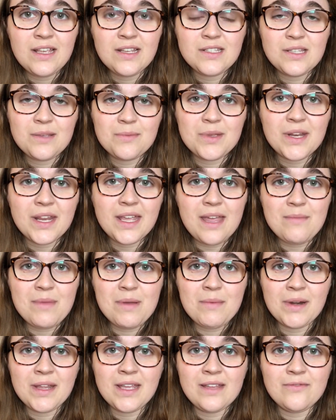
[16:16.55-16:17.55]
So because I get my
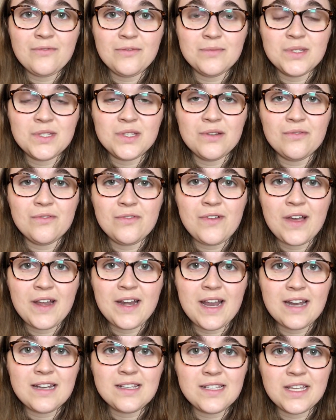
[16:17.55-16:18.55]
money in from student
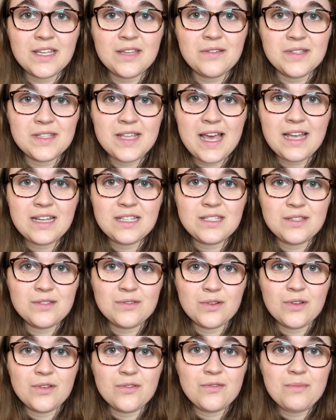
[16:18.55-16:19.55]
finance, I use that to
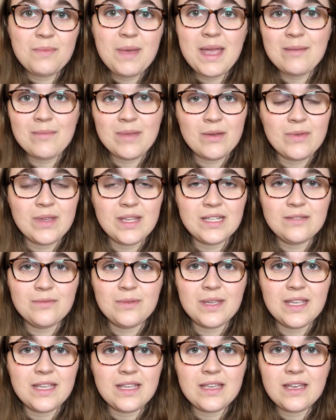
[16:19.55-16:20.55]
sort of pay my week to
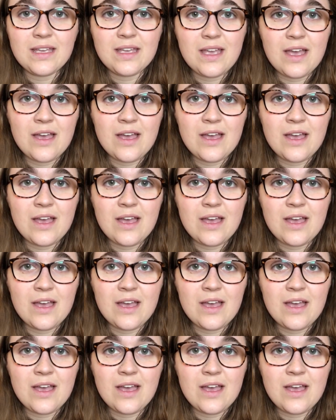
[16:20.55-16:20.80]
week